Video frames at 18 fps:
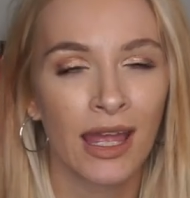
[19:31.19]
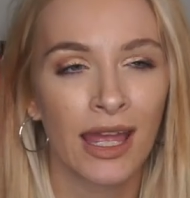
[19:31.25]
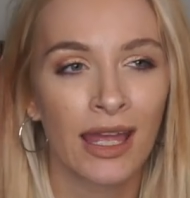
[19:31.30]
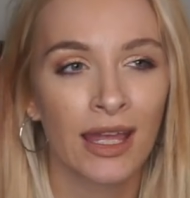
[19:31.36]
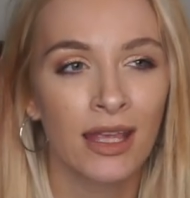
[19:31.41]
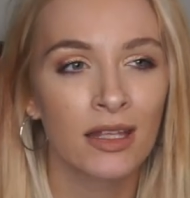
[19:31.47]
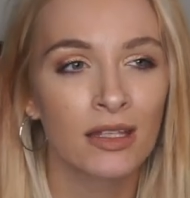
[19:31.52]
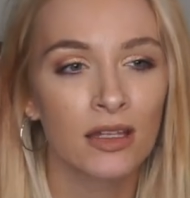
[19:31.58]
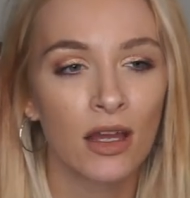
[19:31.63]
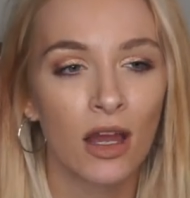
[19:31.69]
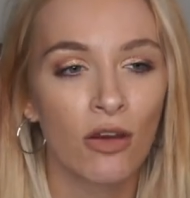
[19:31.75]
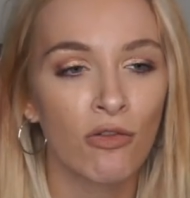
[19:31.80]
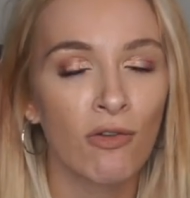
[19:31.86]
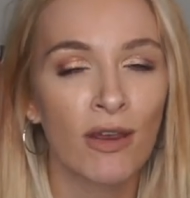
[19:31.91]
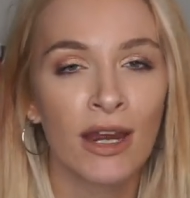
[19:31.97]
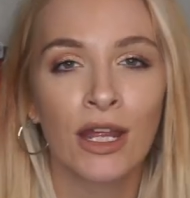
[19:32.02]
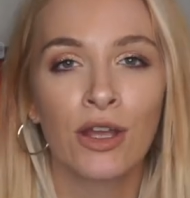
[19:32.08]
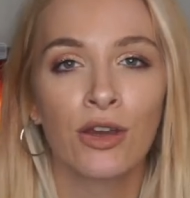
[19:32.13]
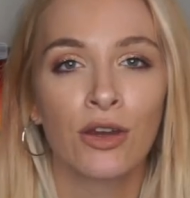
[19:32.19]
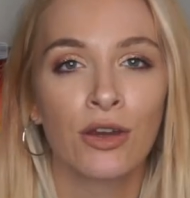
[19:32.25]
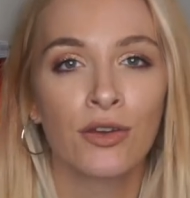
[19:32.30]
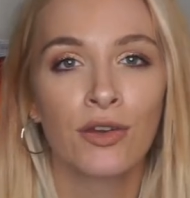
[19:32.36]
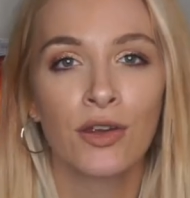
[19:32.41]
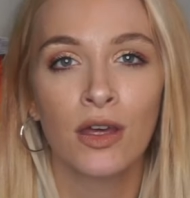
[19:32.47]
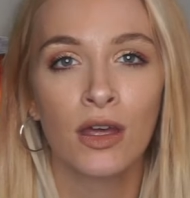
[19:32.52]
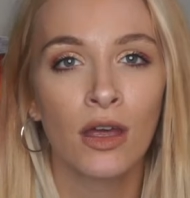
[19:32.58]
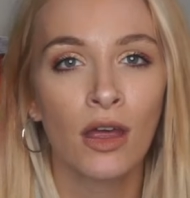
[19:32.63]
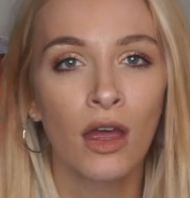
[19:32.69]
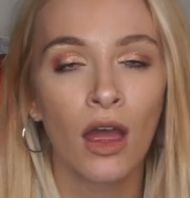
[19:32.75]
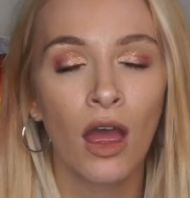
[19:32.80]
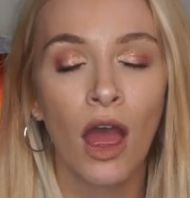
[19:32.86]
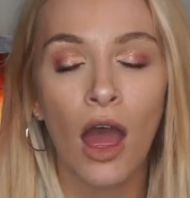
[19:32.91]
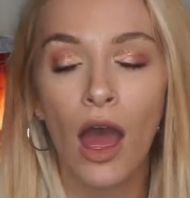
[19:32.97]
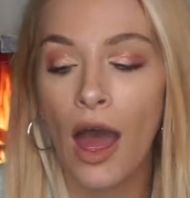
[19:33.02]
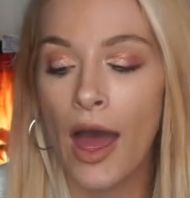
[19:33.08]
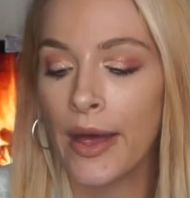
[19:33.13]
It is a really good
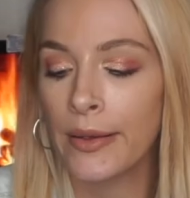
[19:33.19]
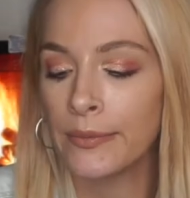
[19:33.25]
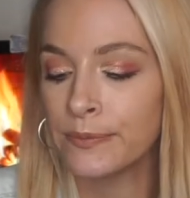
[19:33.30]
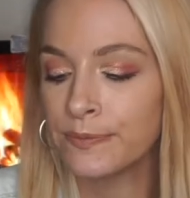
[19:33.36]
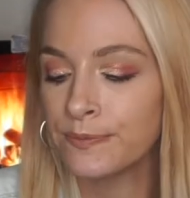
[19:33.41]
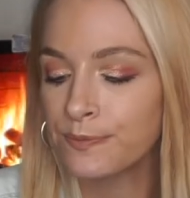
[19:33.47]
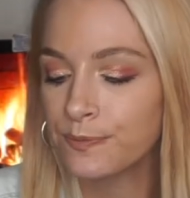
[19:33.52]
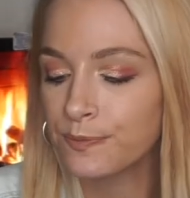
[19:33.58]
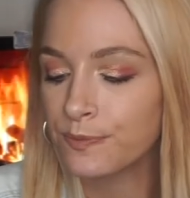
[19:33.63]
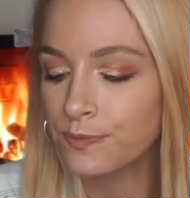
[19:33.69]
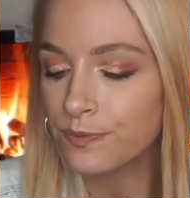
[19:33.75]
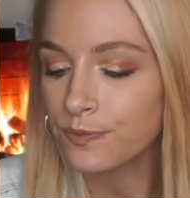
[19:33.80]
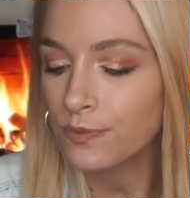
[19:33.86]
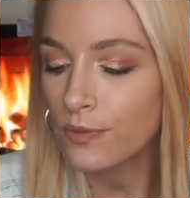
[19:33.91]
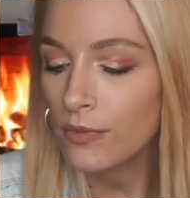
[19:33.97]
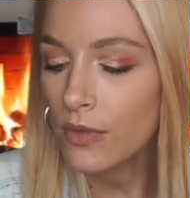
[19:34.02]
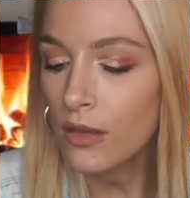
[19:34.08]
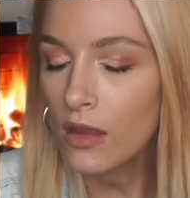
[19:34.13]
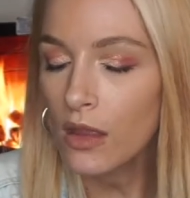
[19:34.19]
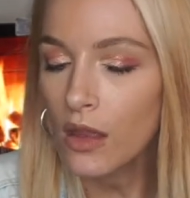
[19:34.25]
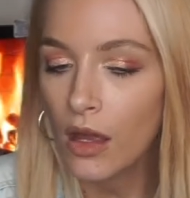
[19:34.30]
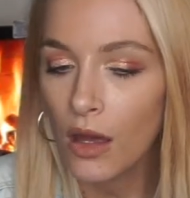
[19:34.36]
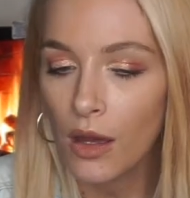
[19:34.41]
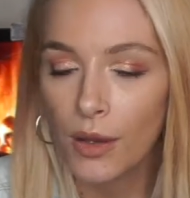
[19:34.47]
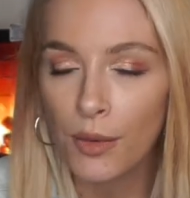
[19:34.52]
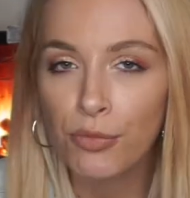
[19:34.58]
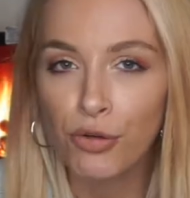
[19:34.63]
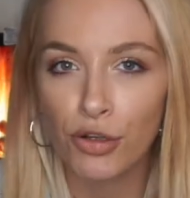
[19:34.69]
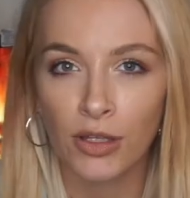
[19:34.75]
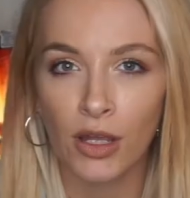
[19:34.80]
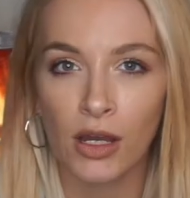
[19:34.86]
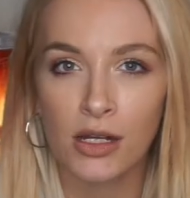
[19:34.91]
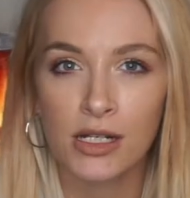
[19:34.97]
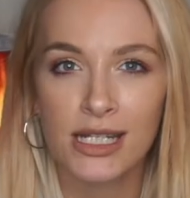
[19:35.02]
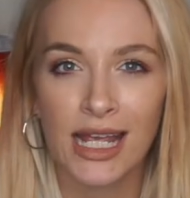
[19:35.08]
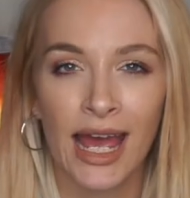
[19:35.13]
product,